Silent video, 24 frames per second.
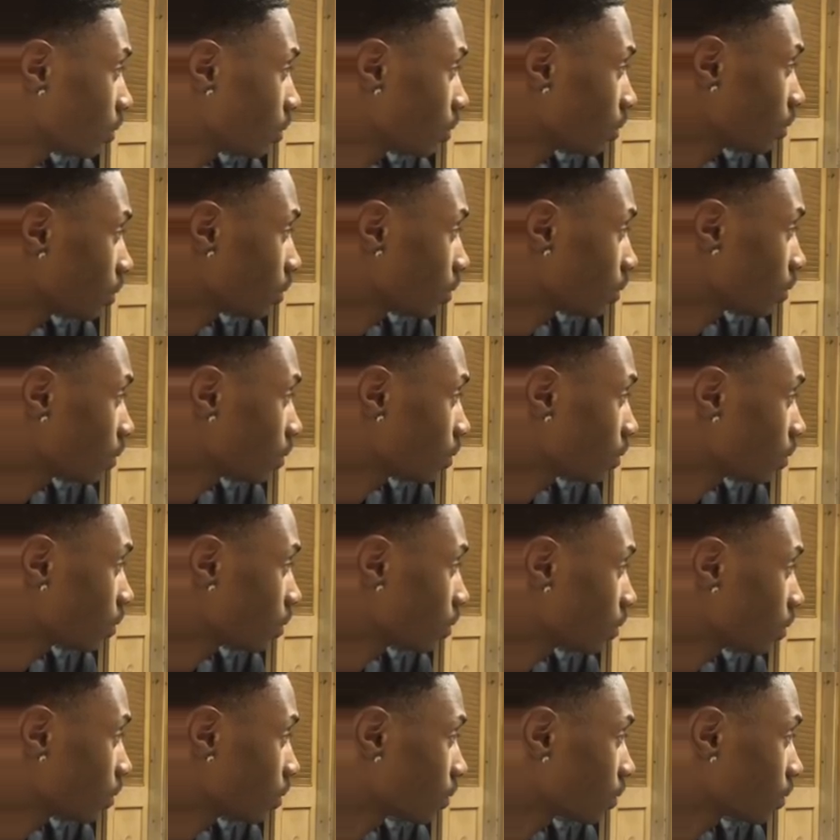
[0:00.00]
What you what you
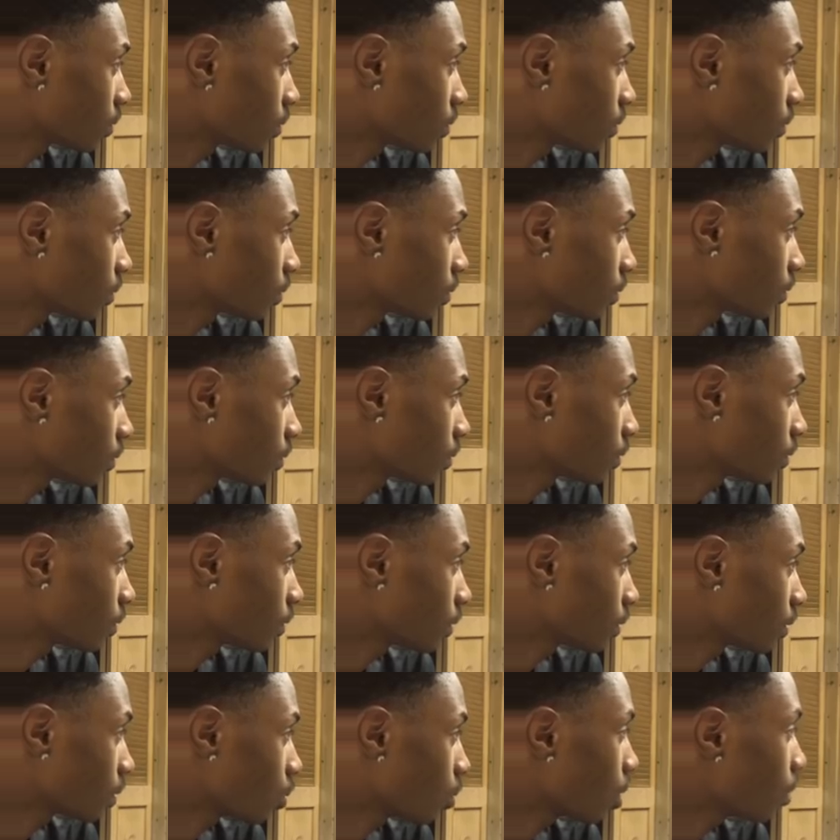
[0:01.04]
about to tell me?
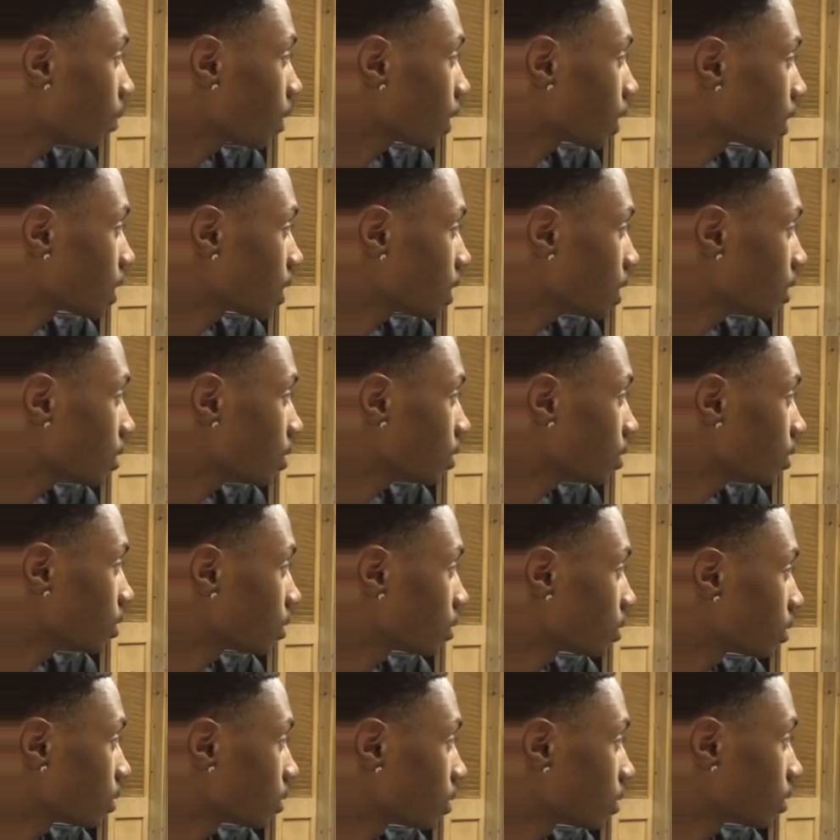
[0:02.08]
What I'm about to tell you?
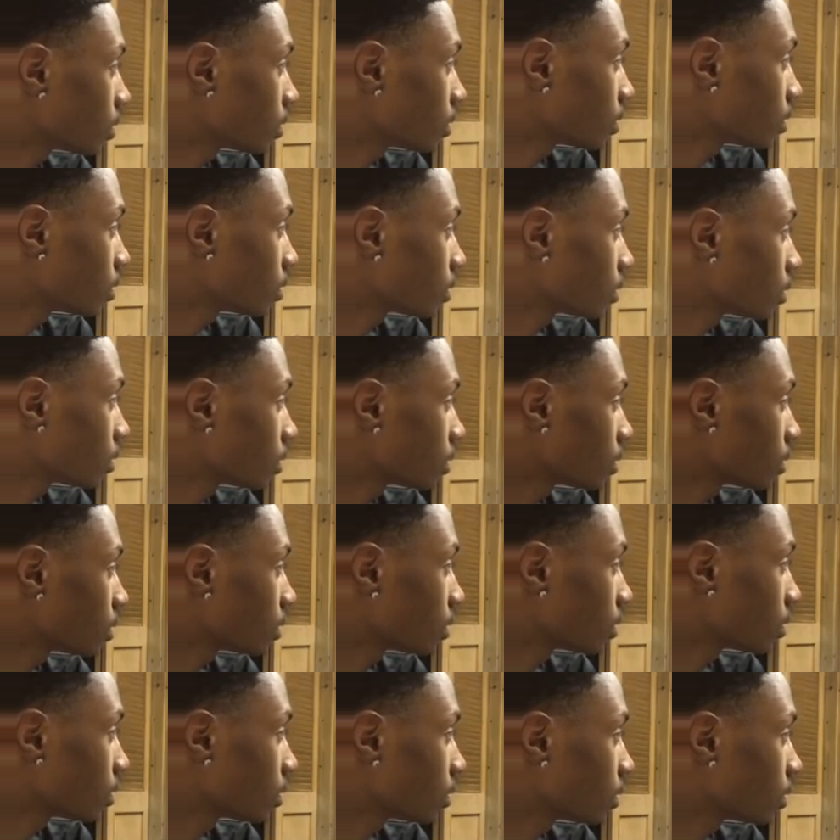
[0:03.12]
You about to move?